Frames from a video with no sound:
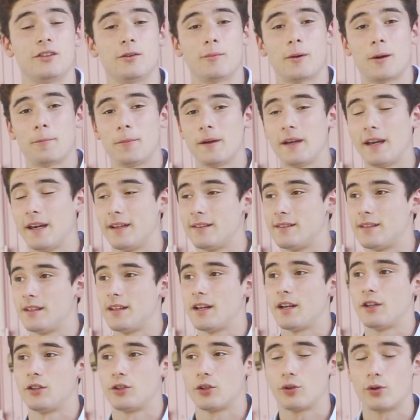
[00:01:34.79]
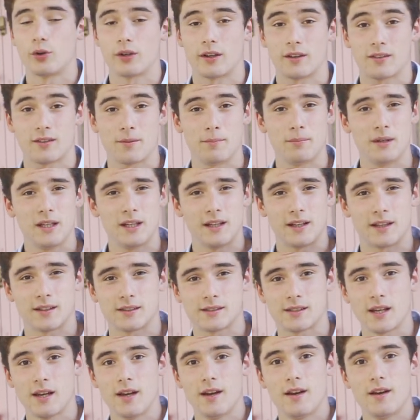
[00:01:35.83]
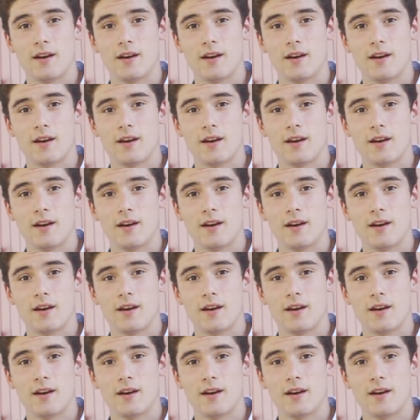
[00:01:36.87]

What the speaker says: you might be 18, and you're going into meetings,